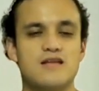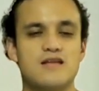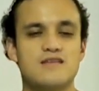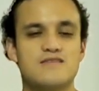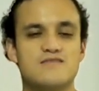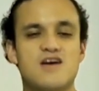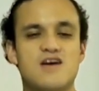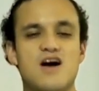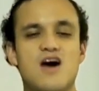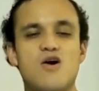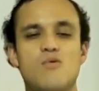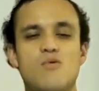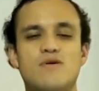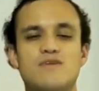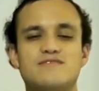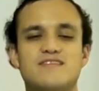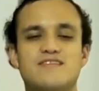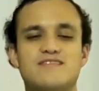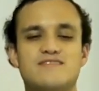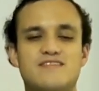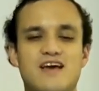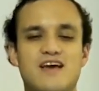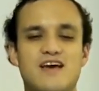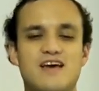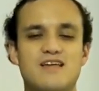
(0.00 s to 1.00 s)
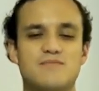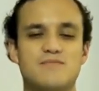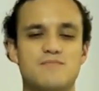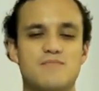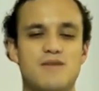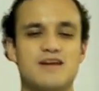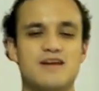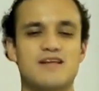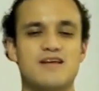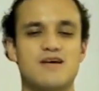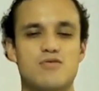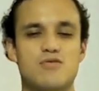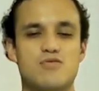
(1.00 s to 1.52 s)
Cao was detained
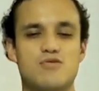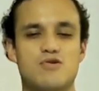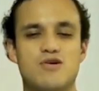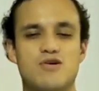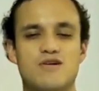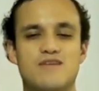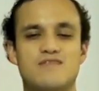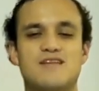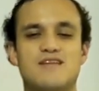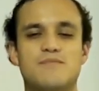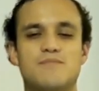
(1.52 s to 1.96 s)
by the authorities